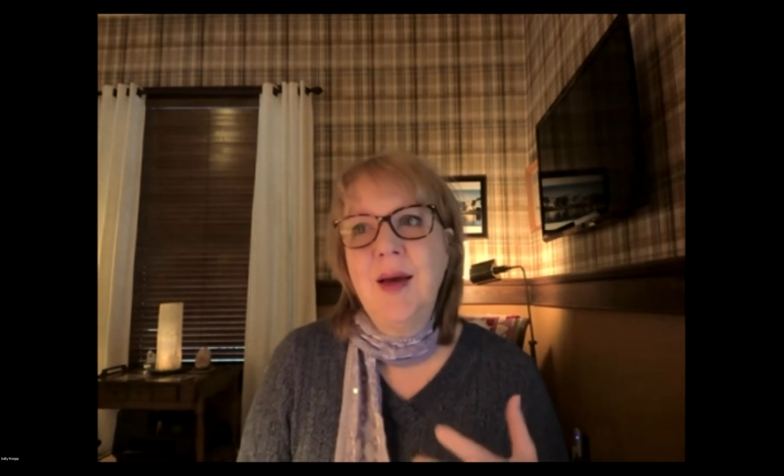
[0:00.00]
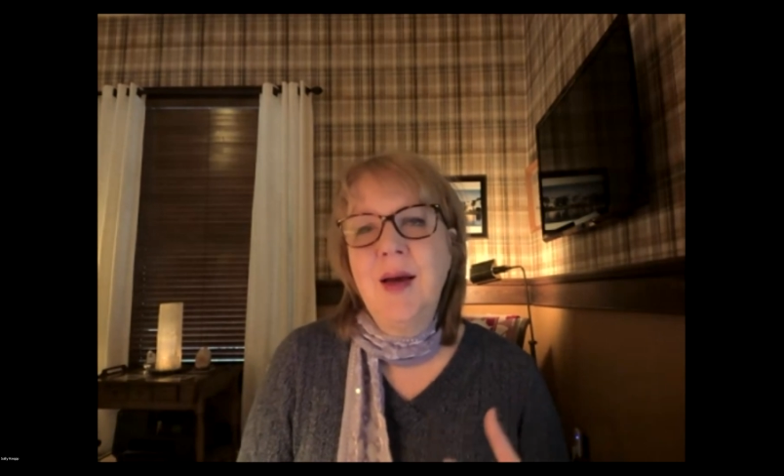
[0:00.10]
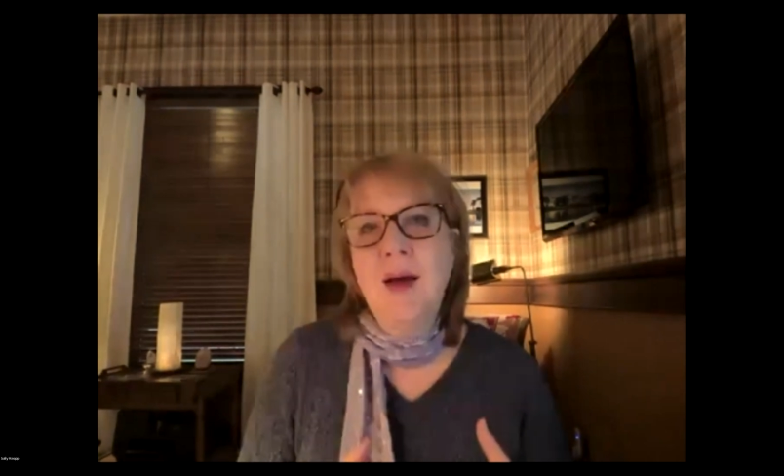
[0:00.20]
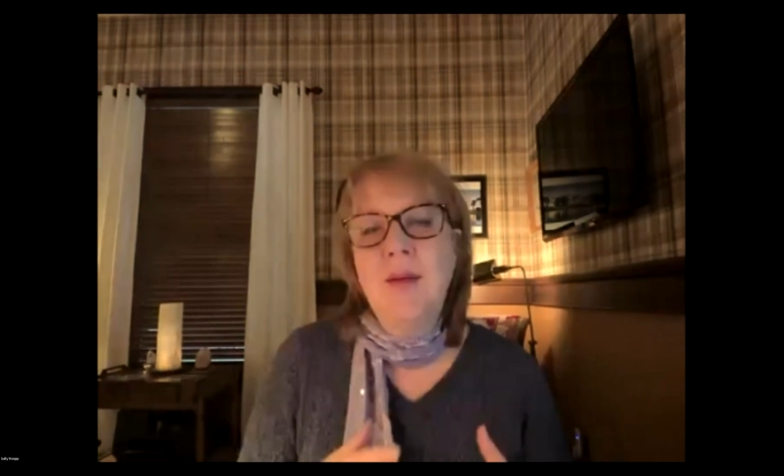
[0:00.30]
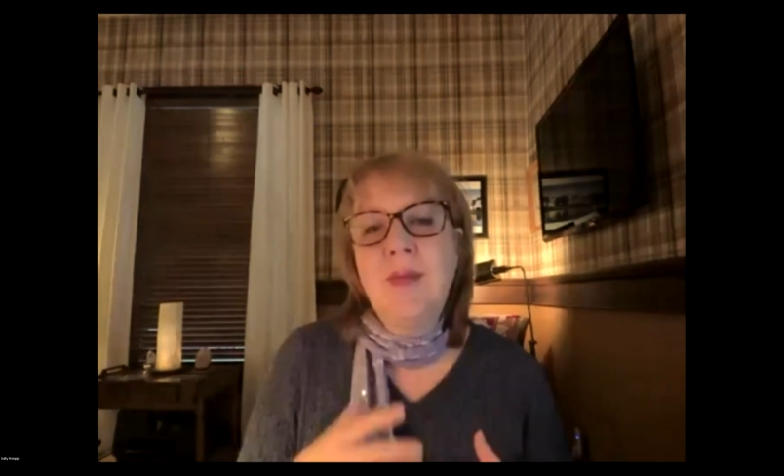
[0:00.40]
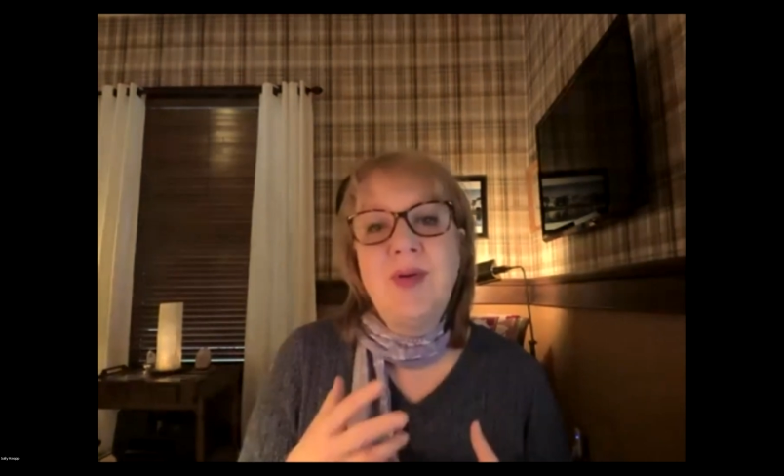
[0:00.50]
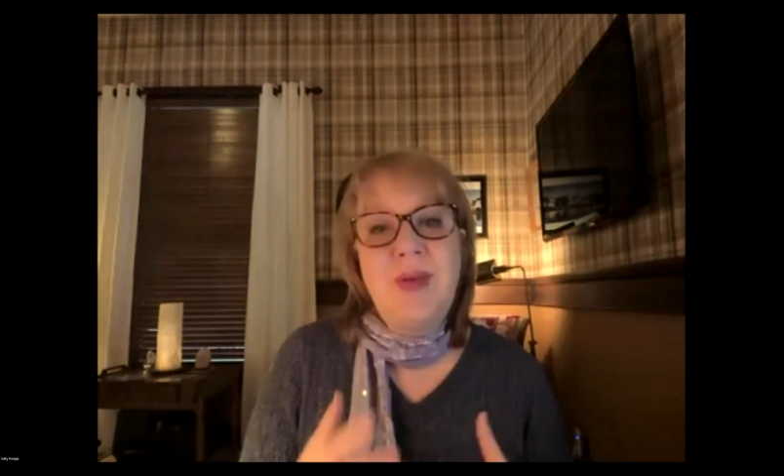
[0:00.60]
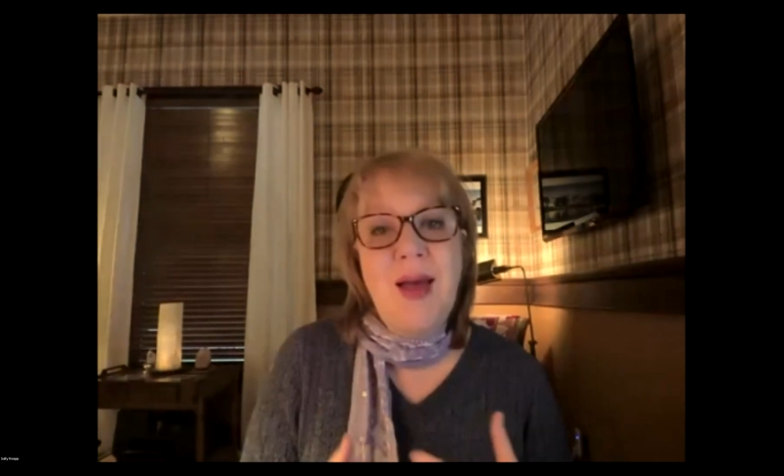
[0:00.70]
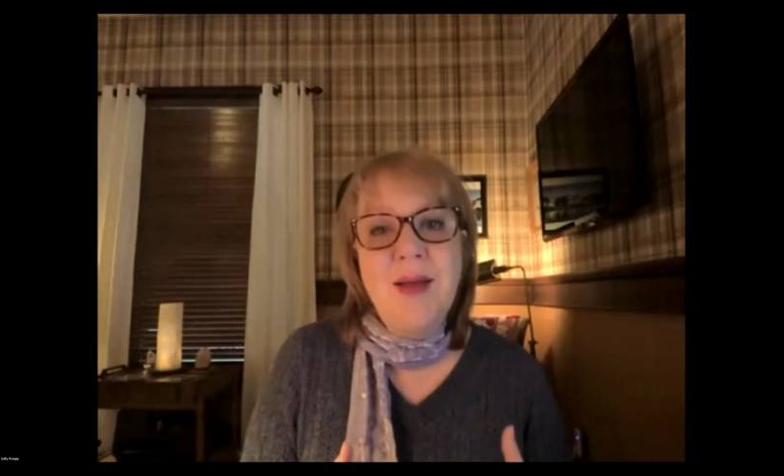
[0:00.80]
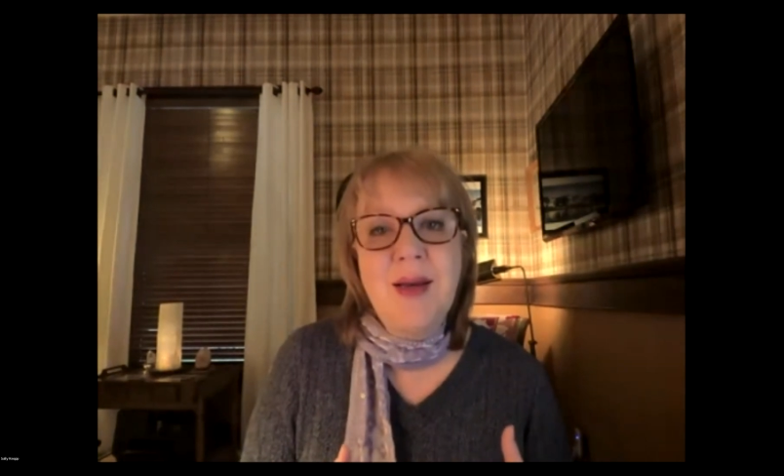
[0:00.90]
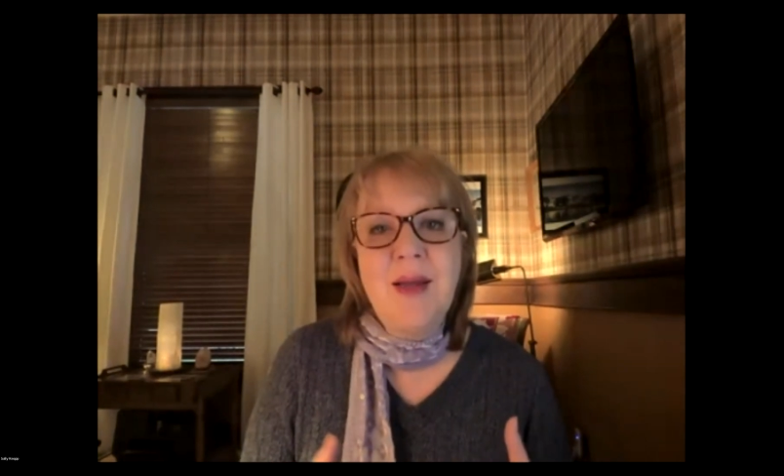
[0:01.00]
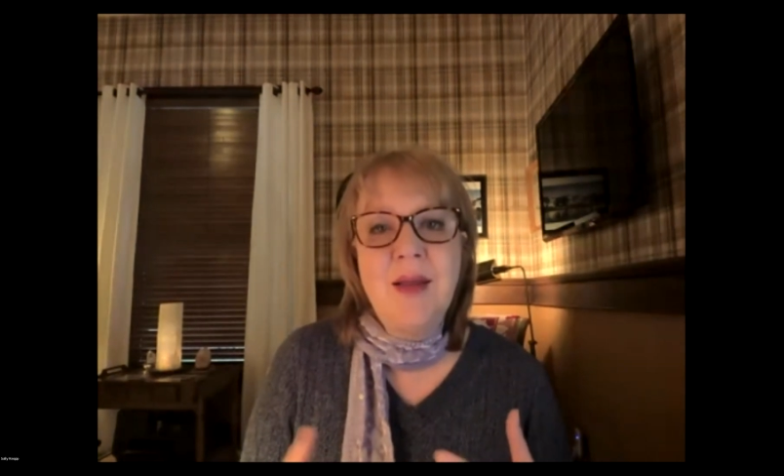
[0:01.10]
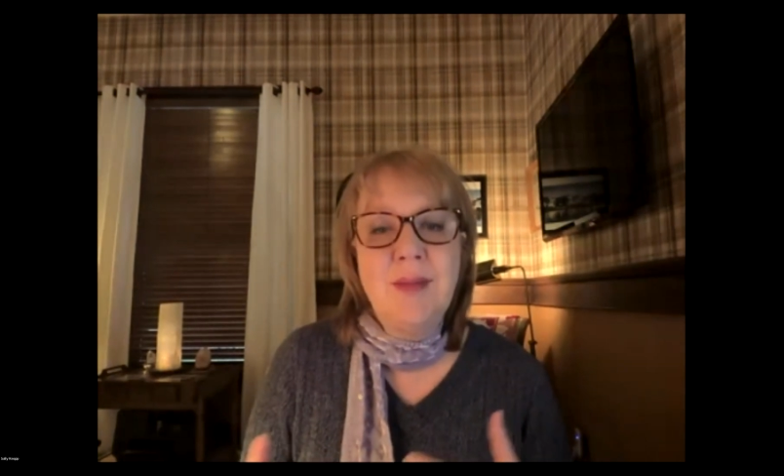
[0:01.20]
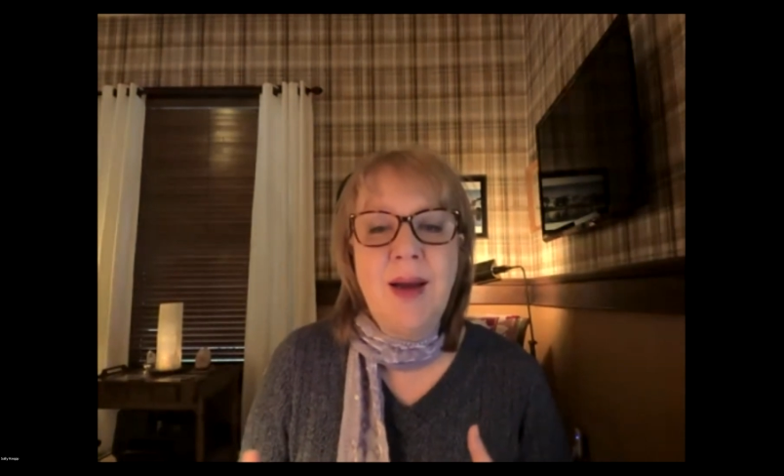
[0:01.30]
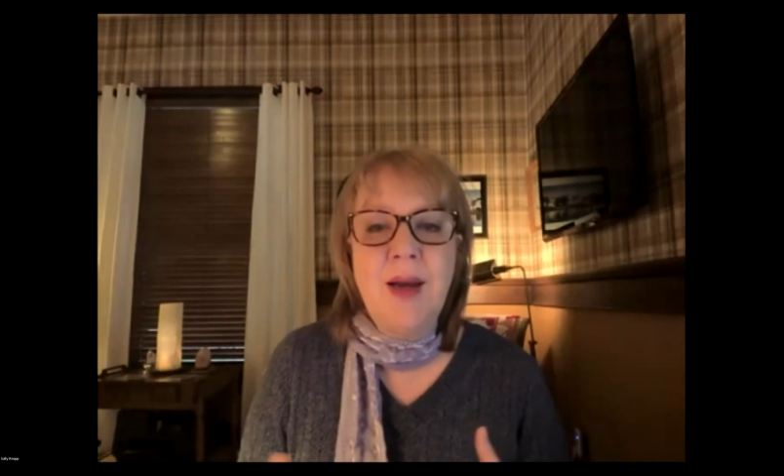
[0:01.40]
modality,
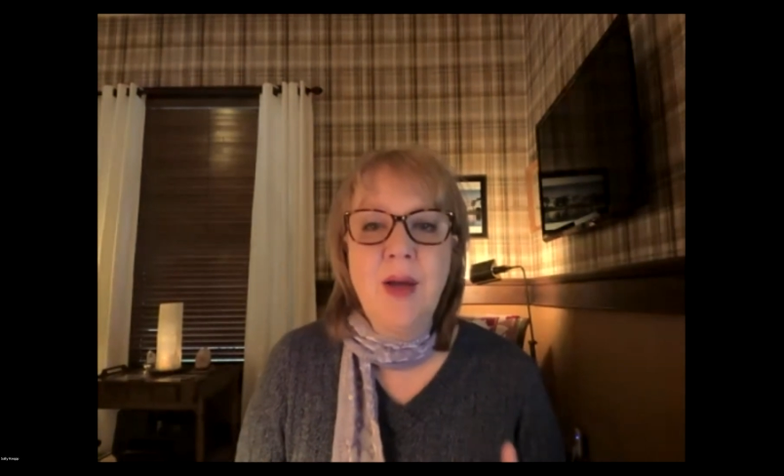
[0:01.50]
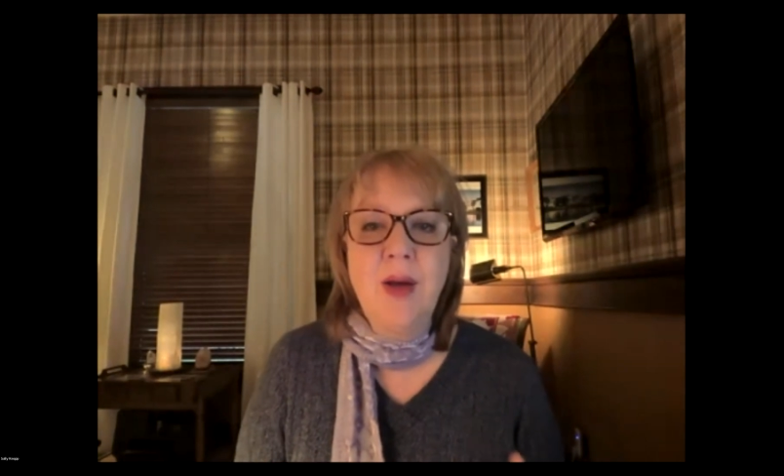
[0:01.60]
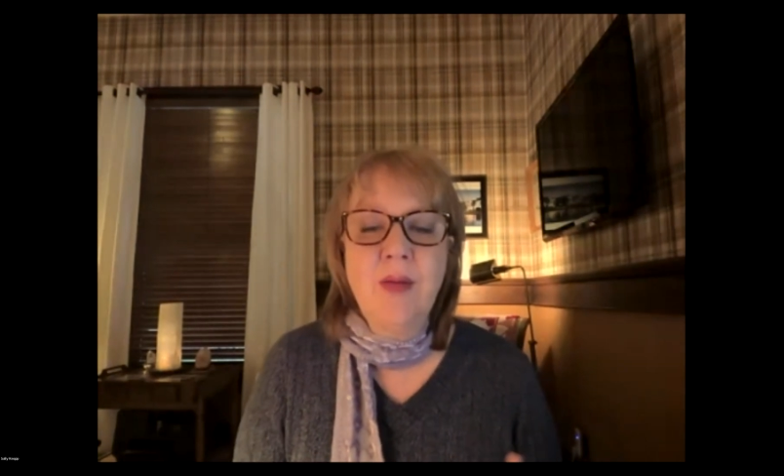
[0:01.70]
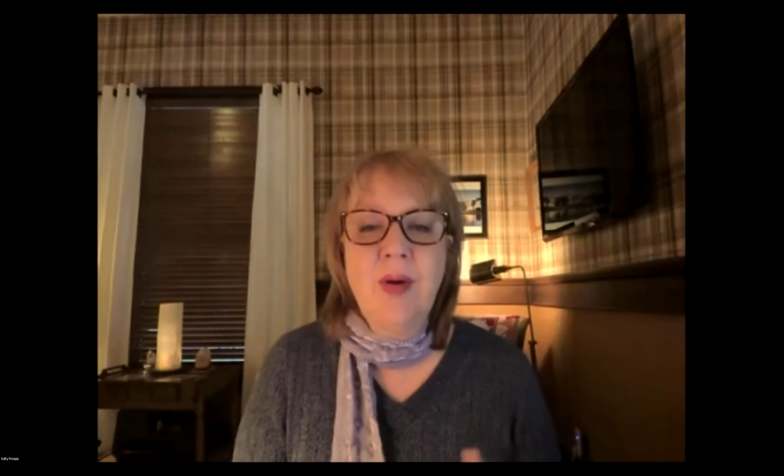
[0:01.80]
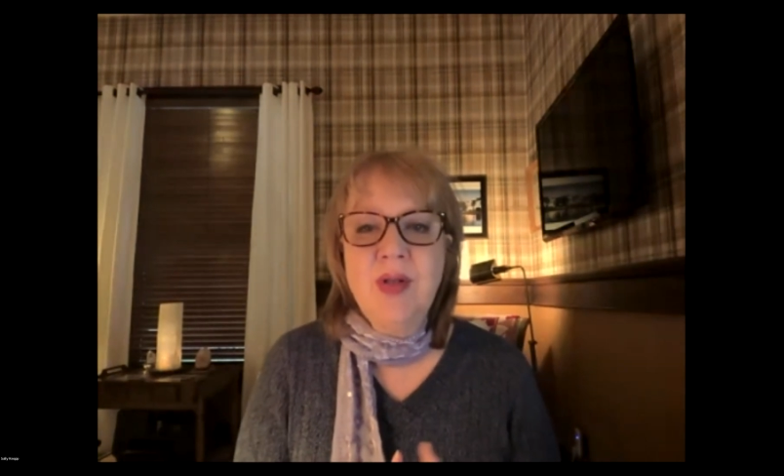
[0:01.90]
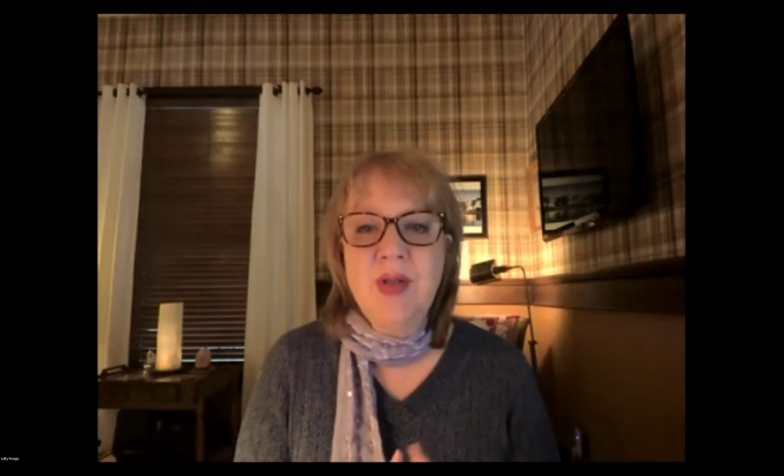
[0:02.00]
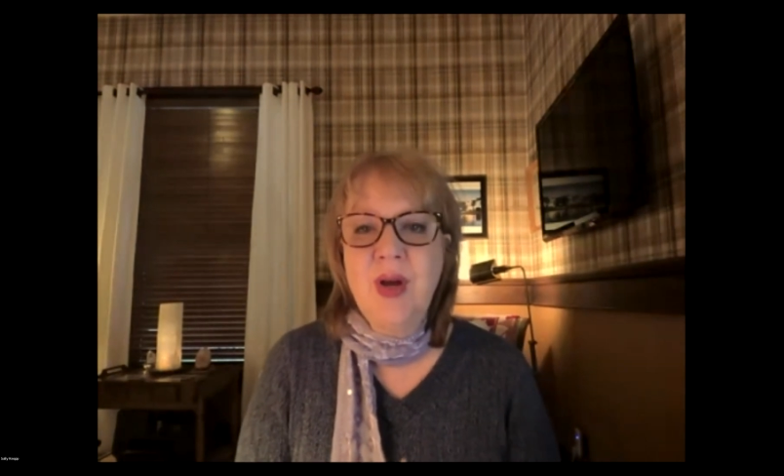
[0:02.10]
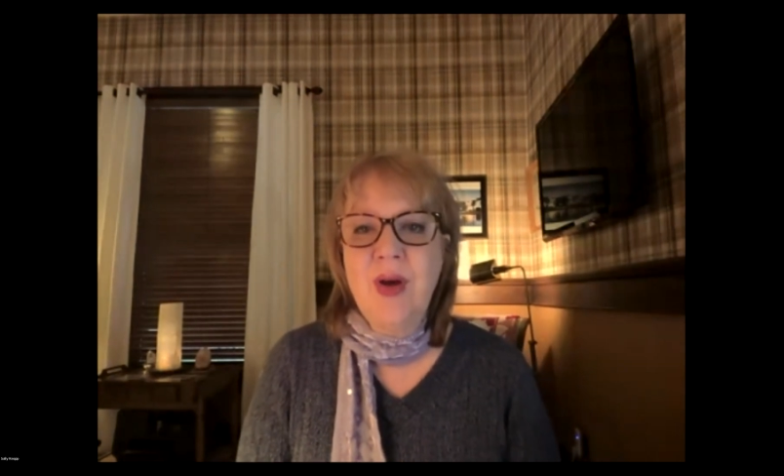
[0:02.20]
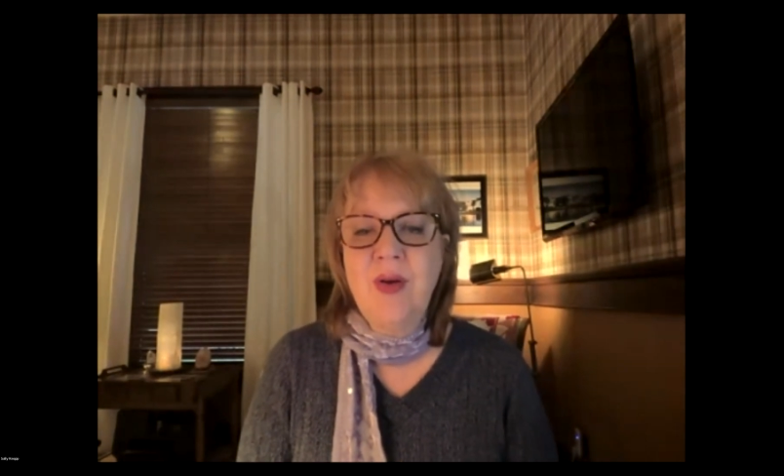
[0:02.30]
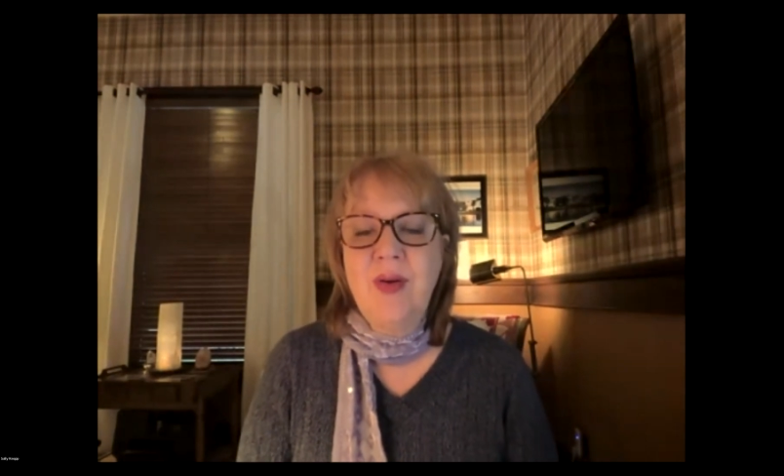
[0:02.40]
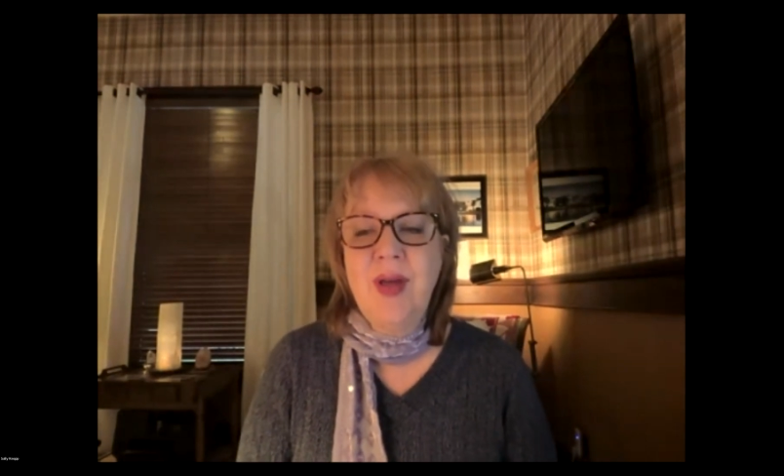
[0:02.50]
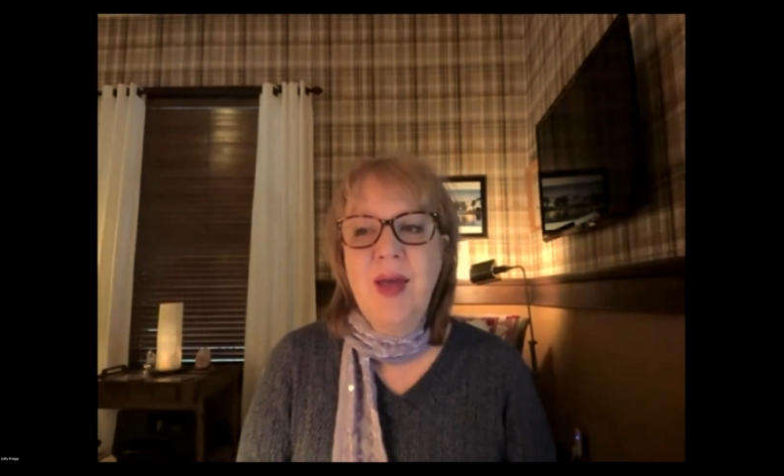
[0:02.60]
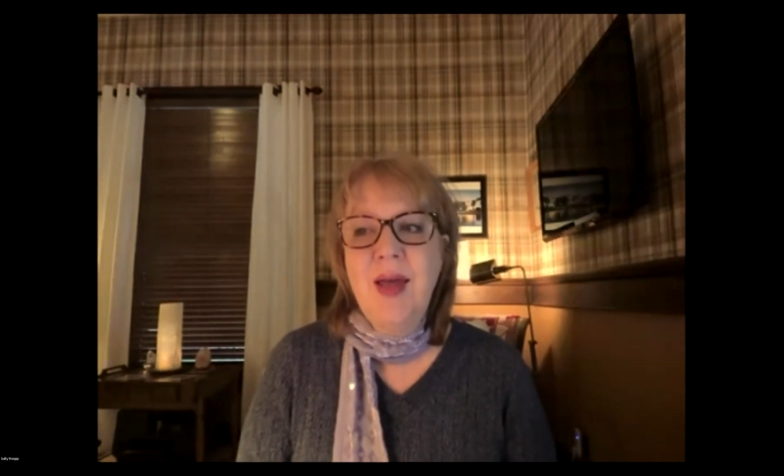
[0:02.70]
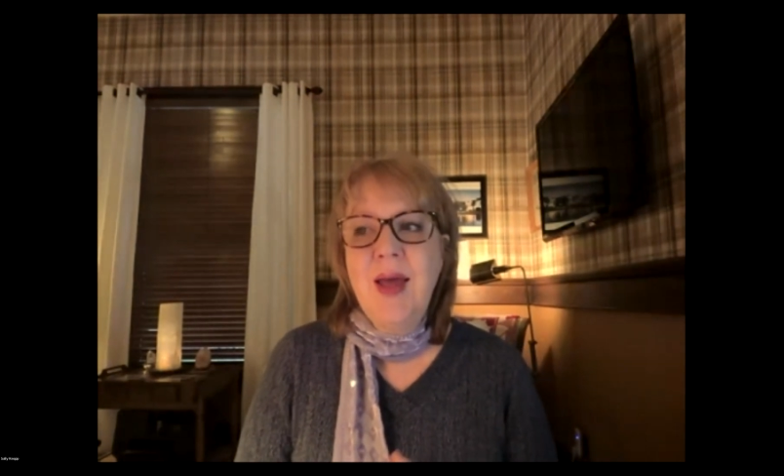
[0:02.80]
the body code emotion code,